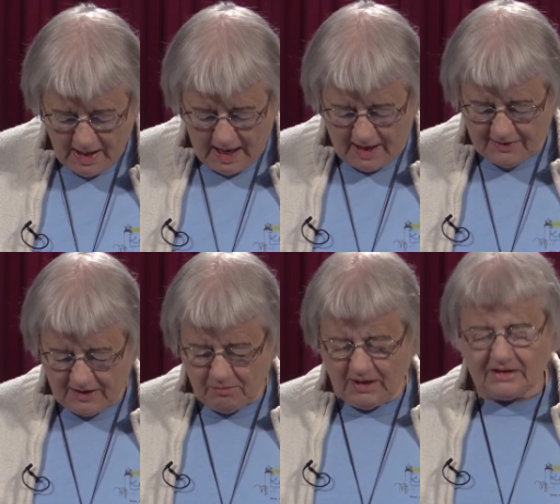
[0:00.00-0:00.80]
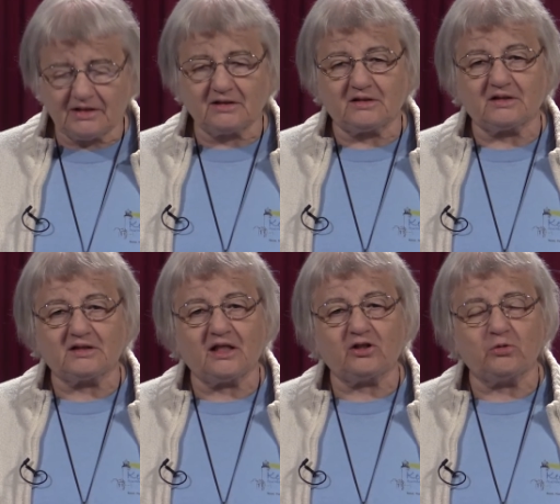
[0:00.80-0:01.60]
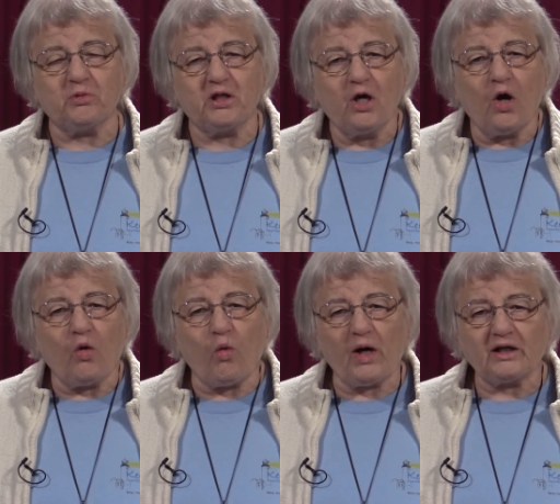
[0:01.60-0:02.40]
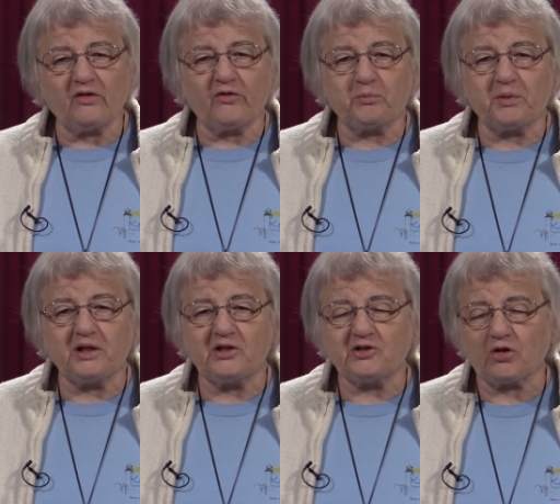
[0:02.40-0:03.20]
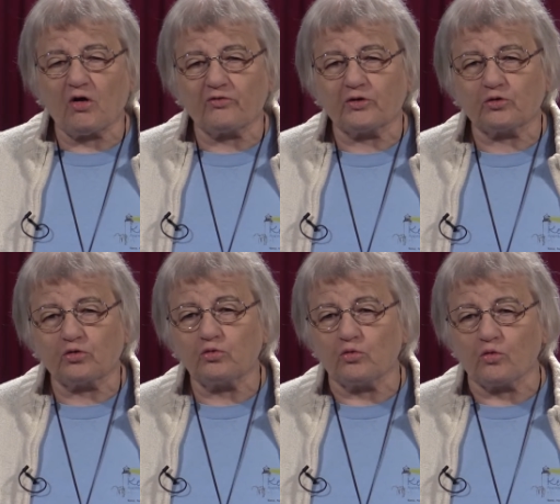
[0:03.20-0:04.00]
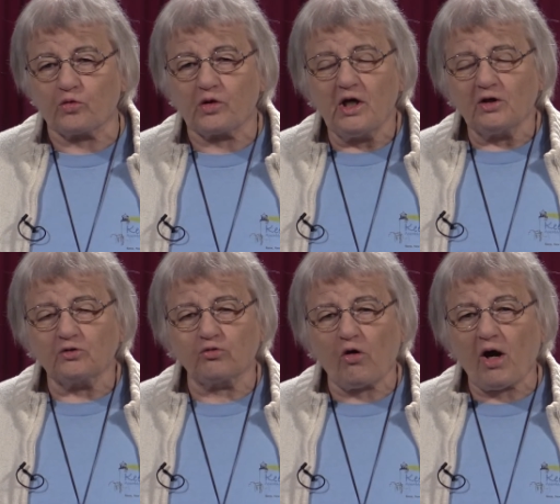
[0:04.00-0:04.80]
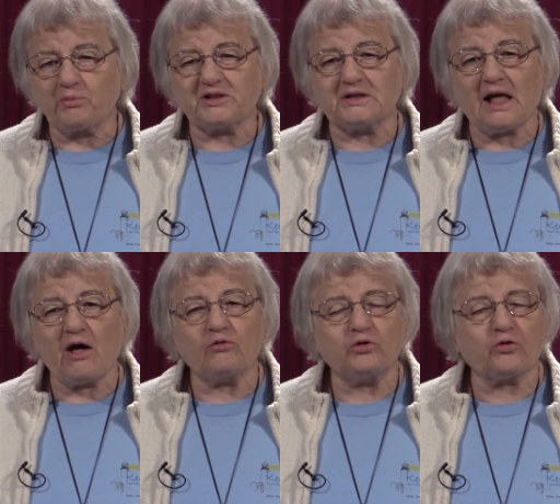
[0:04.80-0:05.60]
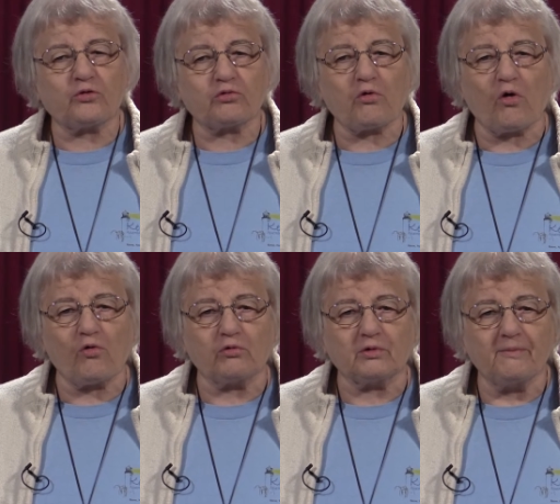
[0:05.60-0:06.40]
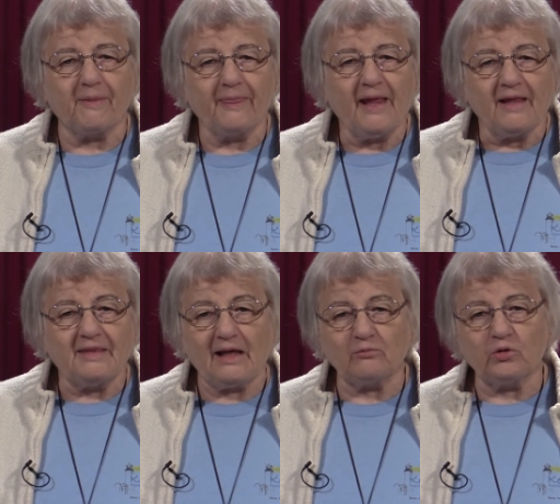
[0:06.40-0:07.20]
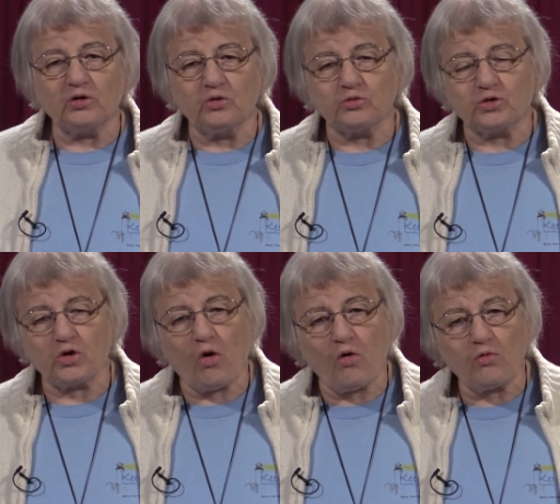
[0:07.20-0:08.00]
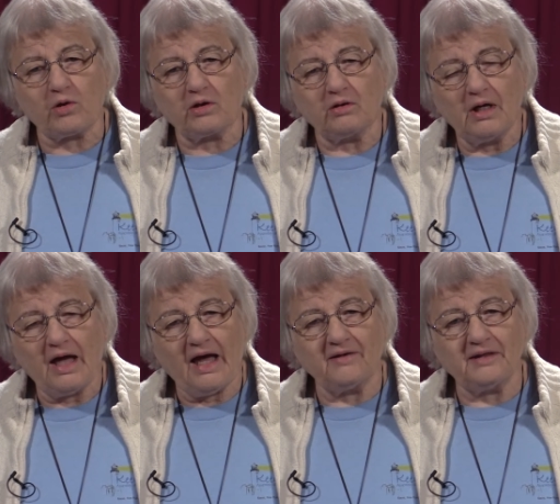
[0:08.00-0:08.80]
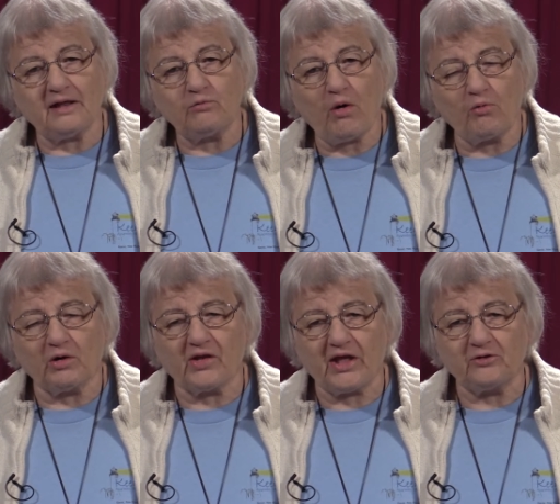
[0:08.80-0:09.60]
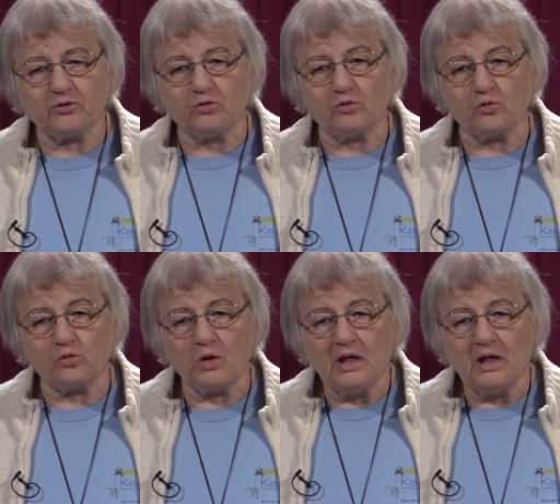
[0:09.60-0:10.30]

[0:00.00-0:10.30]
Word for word: And and then my sister said to me, What if a piece of the tooth drops down your throat? Then will you choke? And then what will they do?